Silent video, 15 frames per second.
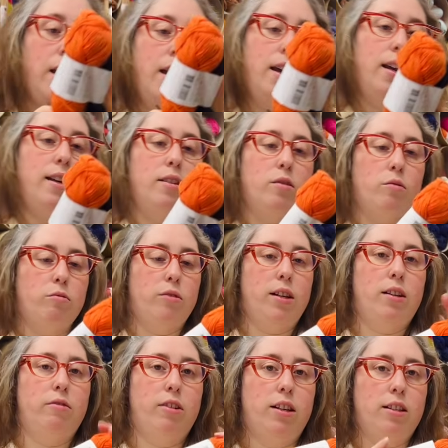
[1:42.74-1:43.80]
It's really,
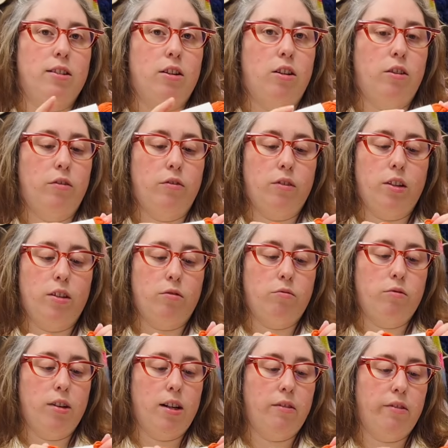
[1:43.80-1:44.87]
really soft. It's
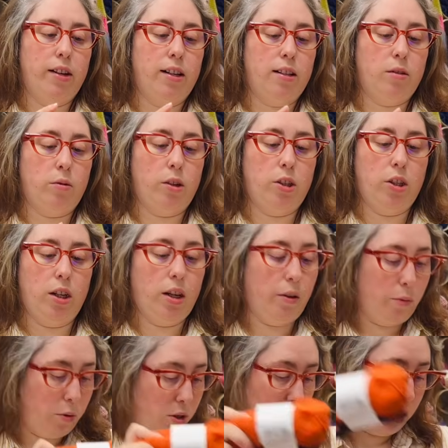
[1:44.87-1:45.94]
really, really squishy.
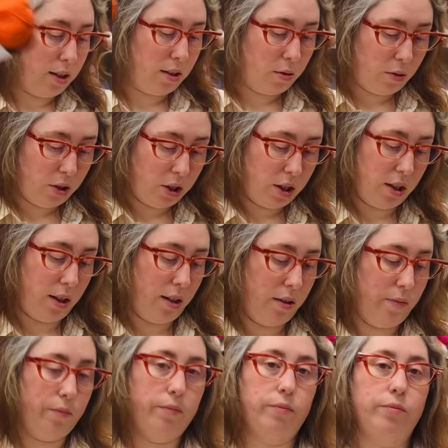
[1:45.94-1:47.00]
Would you like to squish it, Dan?
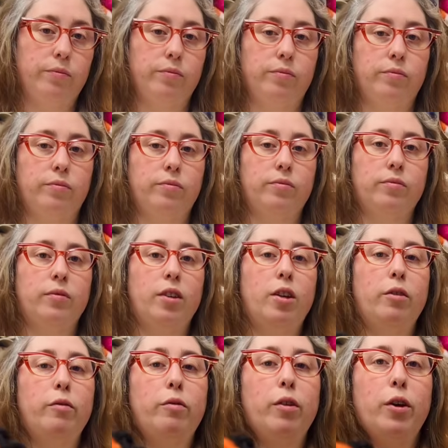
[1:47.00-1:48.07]

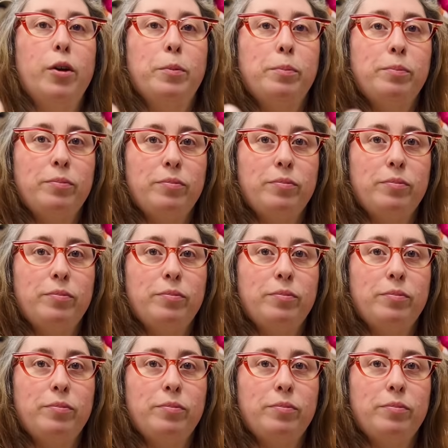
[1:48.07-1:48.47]
Confirm.